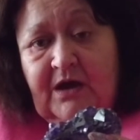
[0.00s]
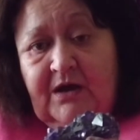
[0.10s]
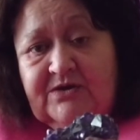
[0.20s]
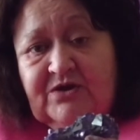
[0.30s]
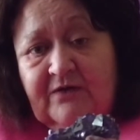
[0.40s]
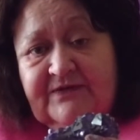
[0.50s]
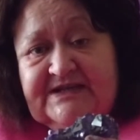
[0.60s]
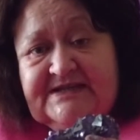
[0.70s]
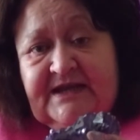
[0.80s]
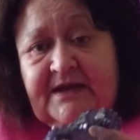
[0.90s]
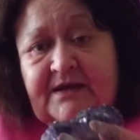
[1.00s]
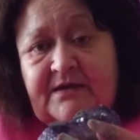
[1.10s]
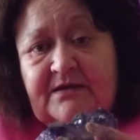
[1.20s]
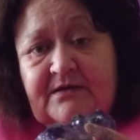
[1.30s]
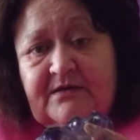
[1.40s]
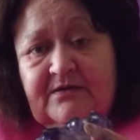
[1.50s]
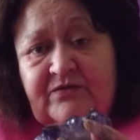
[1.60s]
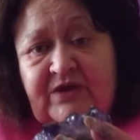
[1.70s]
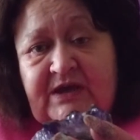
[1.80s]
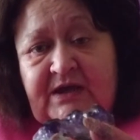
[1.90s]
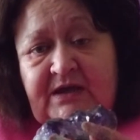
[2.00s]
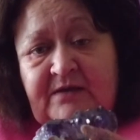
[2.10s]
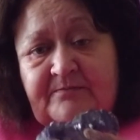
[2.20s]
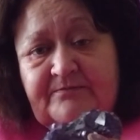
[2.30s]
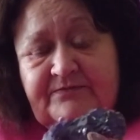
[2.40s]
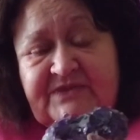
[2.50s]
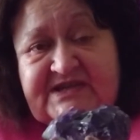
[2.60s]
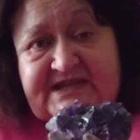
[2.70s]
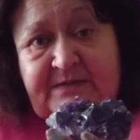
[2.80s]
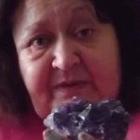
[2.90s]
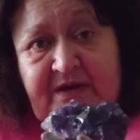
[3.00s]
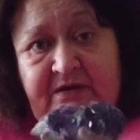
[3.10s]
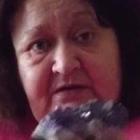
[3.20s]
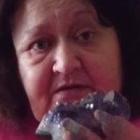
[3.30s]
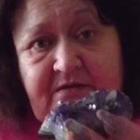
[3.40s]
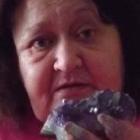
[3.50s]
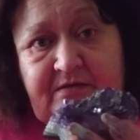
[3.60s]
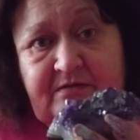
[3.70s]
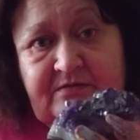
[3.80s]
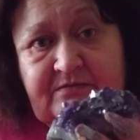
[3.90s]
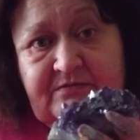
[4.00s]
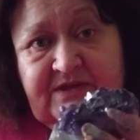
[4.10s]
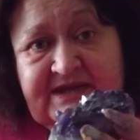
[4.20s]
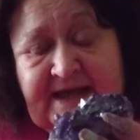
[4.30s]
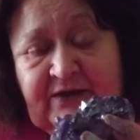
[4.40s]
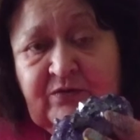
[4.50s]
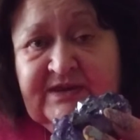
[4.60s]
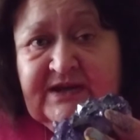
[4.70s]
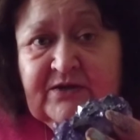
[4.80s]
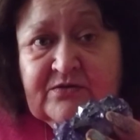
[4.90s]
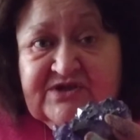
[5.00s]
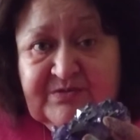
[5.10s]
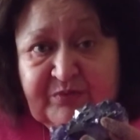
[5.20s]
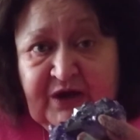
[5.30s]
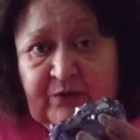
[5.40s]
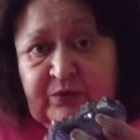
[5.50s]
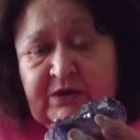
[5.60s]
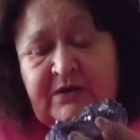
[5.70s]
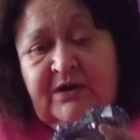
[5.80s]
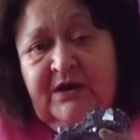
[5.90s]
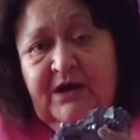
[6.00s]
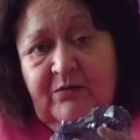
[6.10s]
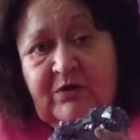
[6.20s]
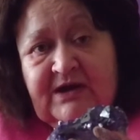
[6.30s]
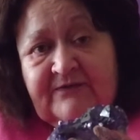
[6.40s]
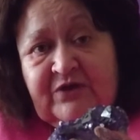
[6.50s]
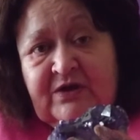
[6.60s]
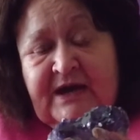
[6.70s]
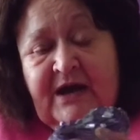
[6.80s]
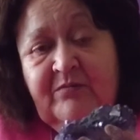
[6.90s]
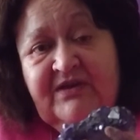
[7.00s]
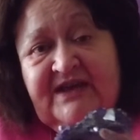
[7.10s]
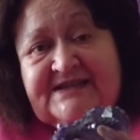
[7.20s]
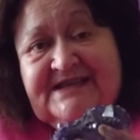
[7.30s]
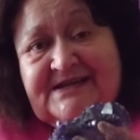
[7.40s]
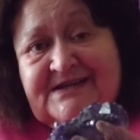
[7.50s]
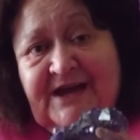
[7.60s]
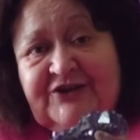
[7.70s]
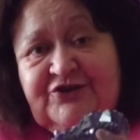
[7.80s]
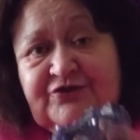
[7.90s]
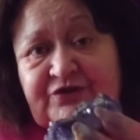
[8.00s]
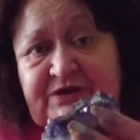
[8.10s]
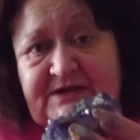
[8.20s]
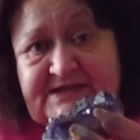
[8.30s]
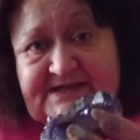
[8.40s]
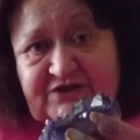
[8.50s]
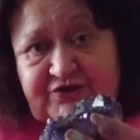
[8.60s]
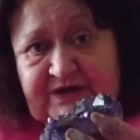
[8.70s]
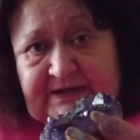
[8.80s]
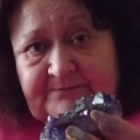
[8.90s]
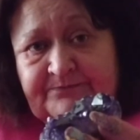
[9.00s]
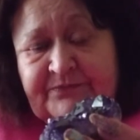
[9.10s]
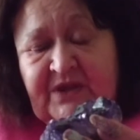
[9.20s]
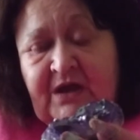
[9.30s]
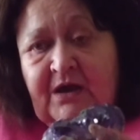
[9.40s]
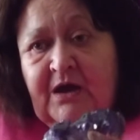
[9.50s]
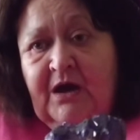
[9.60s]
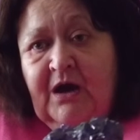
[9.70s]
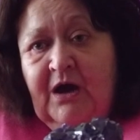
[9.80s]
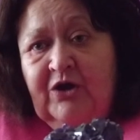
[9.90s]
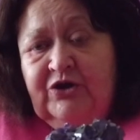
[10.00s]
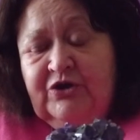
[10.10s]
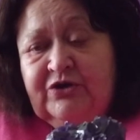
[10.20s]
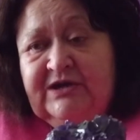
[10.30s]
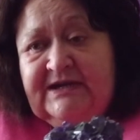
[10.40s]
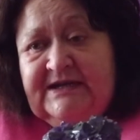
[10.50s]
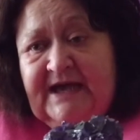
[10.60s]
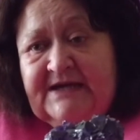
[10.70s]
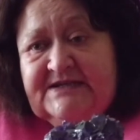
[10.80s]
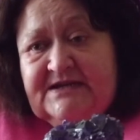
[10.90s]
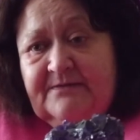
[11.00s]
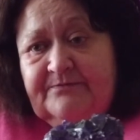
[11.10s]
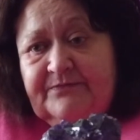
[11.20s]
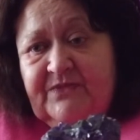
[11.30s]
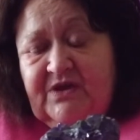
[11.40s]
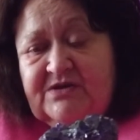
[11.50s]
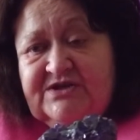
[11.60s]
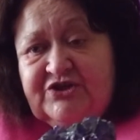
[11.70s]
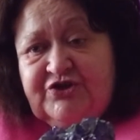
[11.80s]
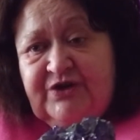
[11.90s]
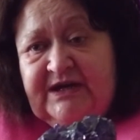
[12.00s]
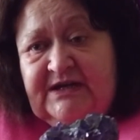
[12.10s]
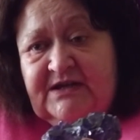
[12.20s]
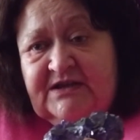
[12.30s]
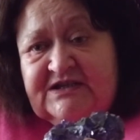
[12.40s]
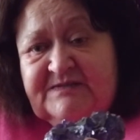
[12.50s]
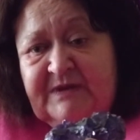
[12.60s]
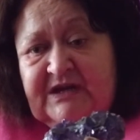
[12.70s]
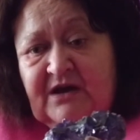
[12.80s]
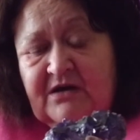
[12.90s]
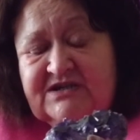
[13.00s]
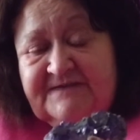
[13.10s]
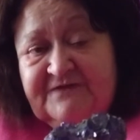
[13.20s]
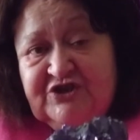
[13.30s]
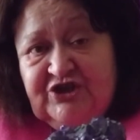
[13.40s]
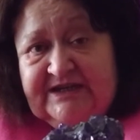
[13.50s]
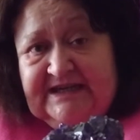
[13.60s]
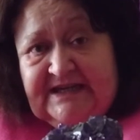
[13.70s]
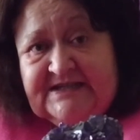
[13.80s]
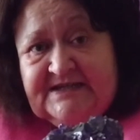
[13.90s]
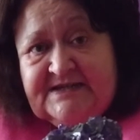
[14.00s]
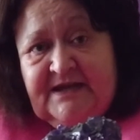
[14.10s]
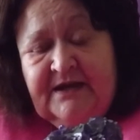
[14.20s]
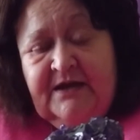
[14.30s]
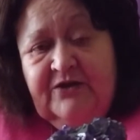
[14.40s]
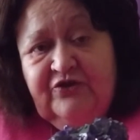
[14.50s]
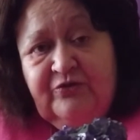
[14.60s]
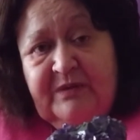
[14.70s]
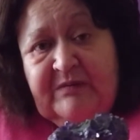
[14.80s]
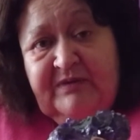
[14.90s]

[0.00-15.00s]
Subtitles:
And obviously the deeper the yellow, and then it goes to brown and what have you, but that's natural citrine. You can get citrine that's been artificially heated through being